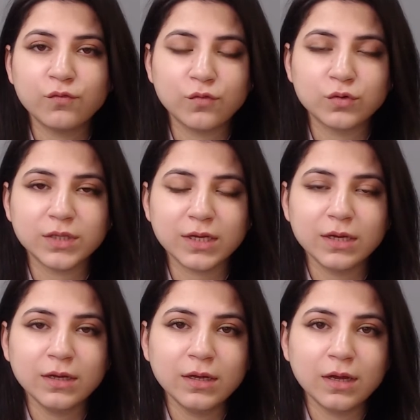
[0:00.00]
for
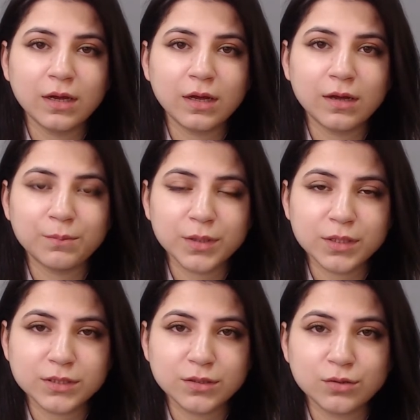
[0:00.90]
the
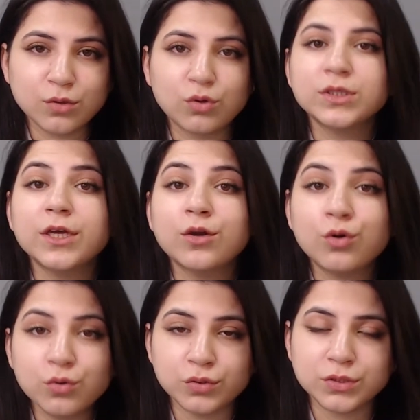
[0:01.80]
person or the
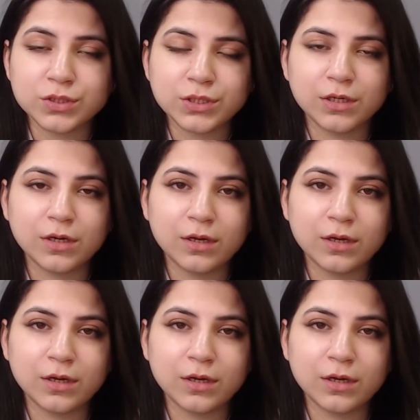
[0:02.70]
host